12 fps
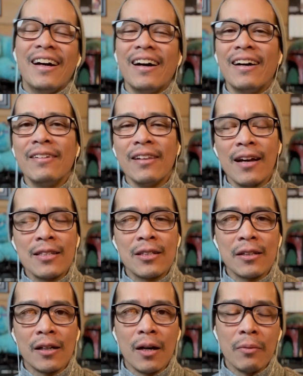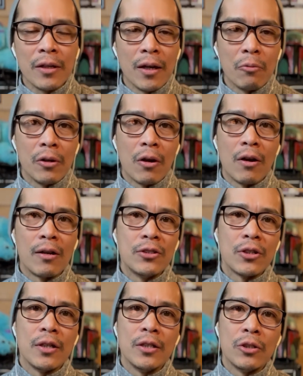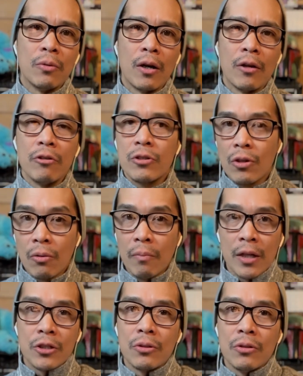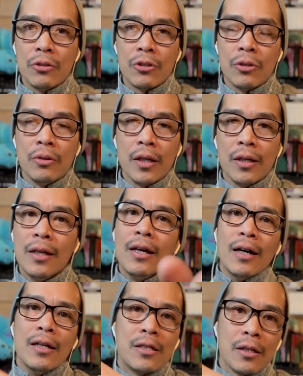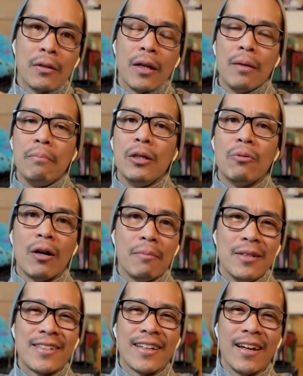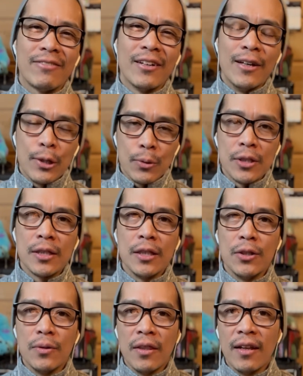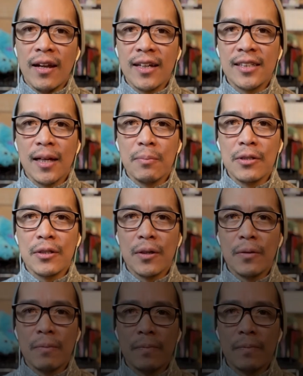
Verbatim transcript: Uh, lots to come. Again, we are on a journey to 100, so make sure you tune in. Until then, be well, be safe. We'll see you in the next episode.